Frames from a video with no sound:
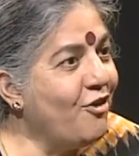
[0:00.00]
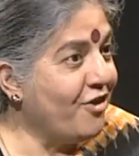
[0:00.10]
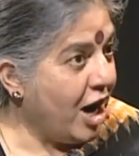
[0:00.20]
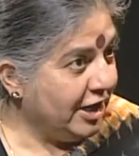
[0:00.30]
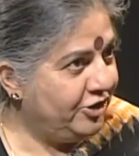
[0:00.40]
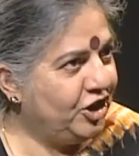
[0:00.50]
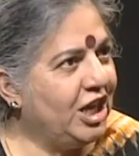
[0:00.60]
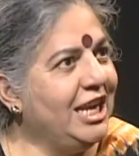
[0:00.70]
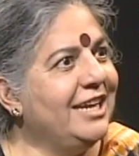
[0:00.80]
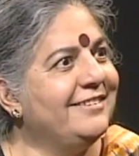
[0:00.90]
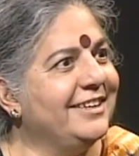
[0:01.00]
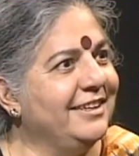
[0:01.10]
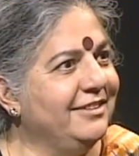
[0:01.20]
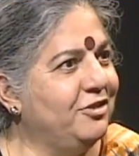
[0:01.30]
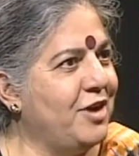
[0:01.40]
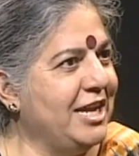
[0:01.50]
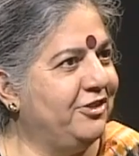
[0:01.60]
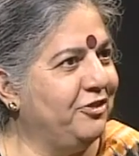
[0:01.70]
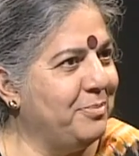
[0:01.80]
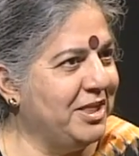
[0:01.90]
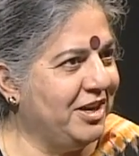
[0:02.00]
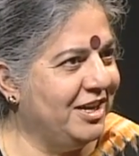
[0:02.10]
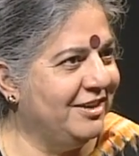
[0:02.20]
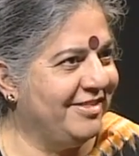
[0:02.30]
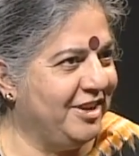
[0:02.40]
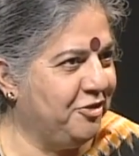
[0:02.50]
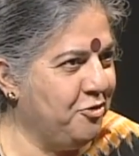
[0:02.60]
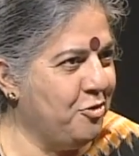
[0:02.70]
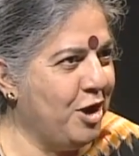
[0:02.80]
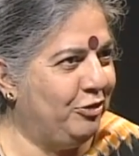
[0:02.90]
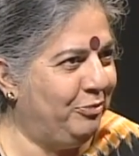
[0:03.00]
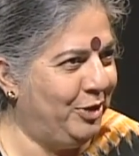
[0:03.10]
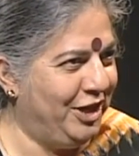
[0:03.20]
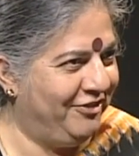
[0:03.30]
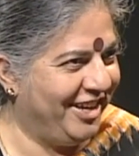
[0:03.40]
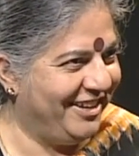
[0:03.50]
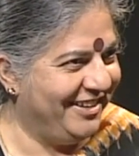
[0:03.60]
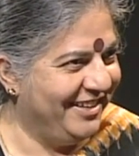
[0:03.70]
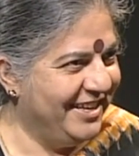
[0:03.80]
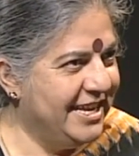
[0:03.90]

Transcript: of articulating the rights of Mother Earth that grew out of Bolivia,